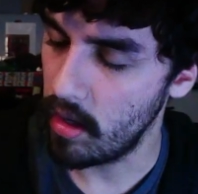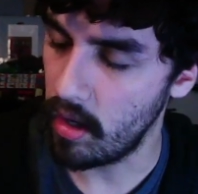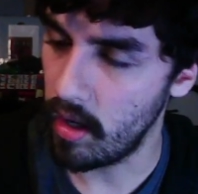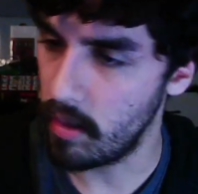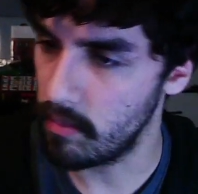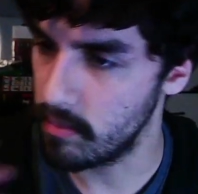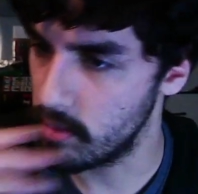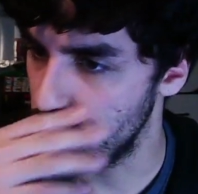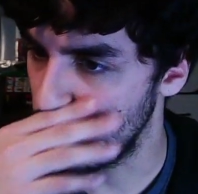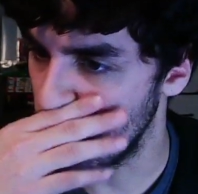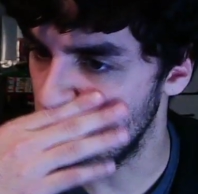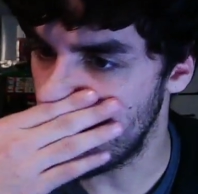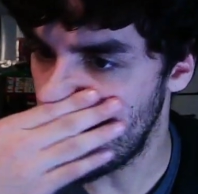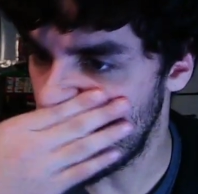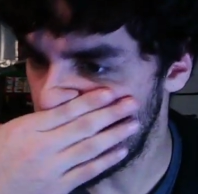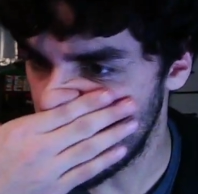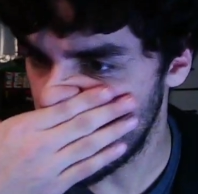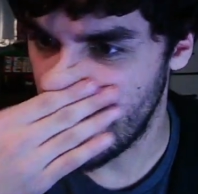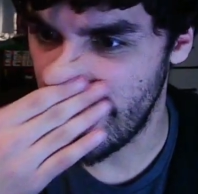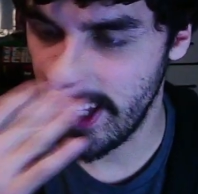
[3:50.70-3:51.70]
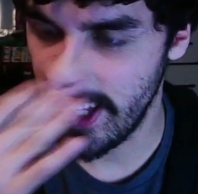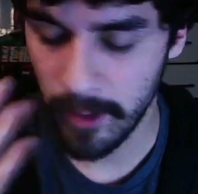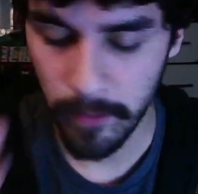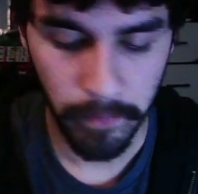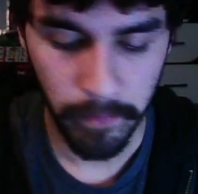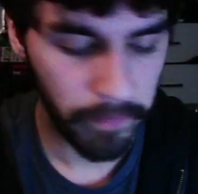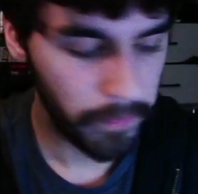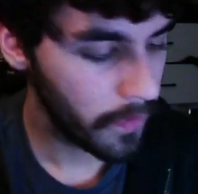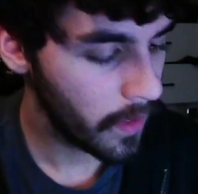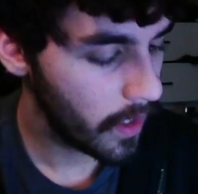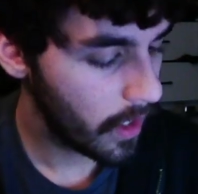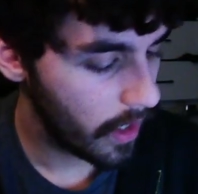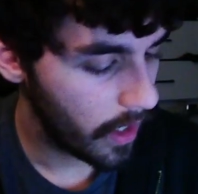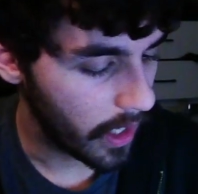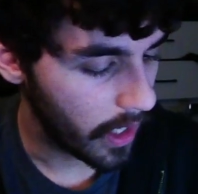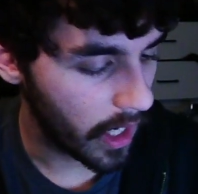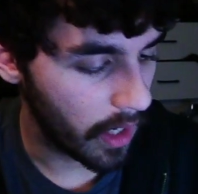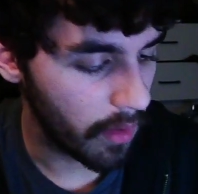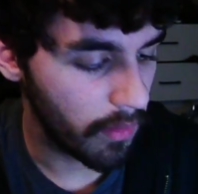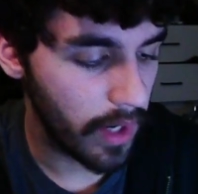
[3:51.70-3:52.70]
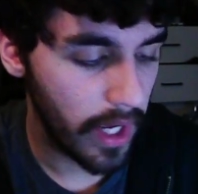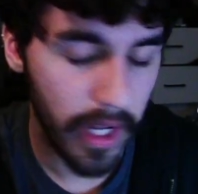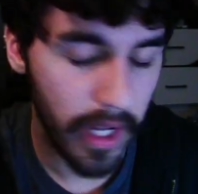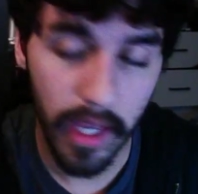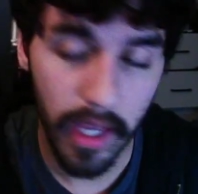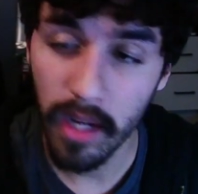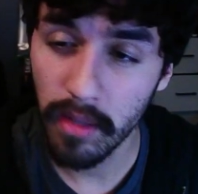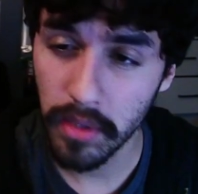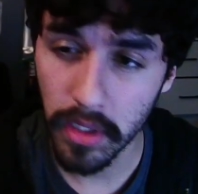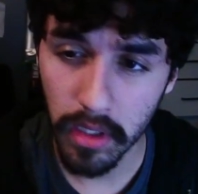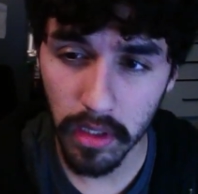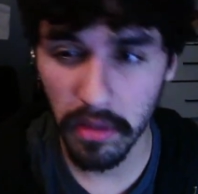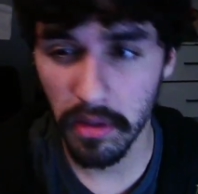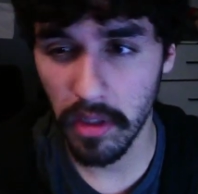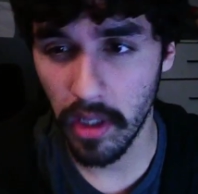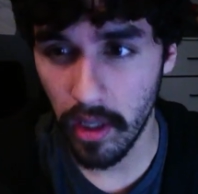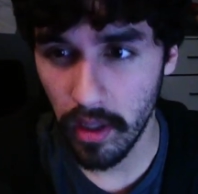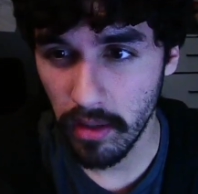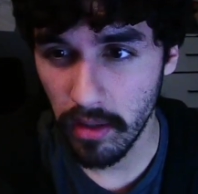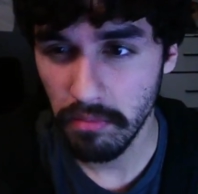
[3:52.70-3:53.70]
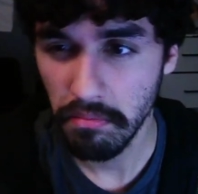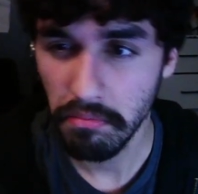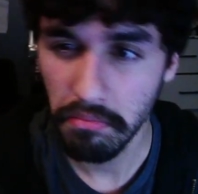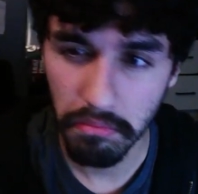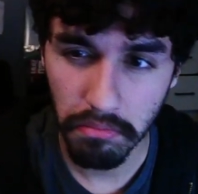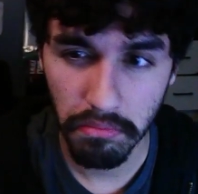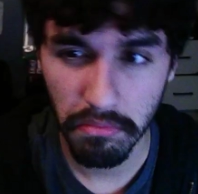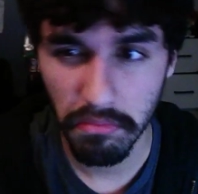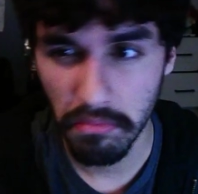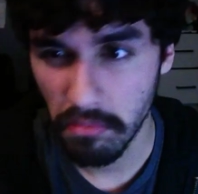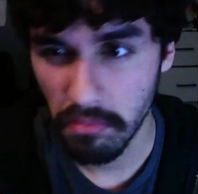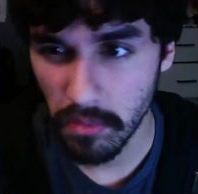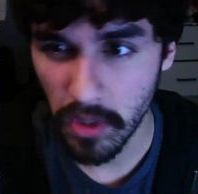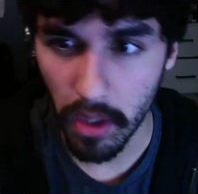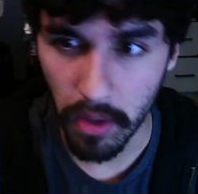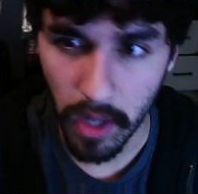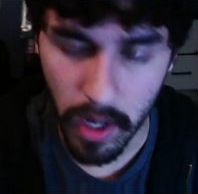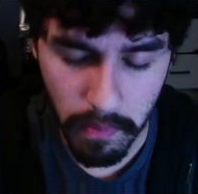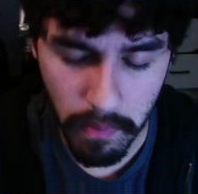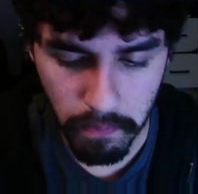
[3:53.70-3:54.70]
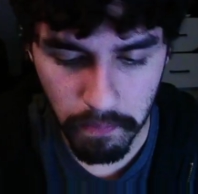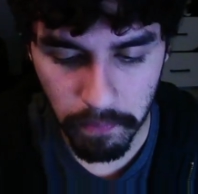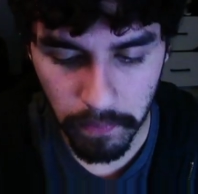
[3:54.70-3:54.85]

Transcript: So I bought it, and I read it, and I was like, okay, it's all right.